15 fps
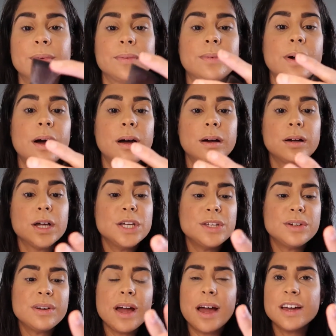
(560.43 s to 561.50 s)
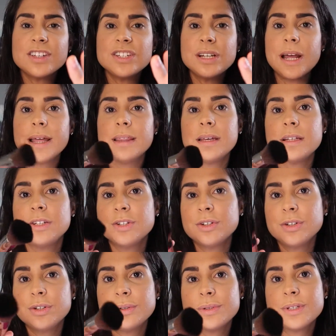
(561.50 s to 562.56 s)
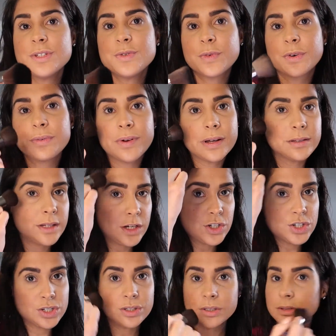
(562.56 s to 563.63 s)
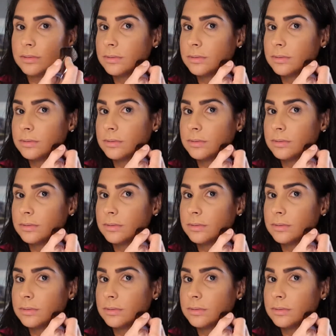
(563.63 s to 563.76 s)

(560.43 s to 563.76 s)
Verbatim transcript: Wow, you can actually, I think you could use this for foundation.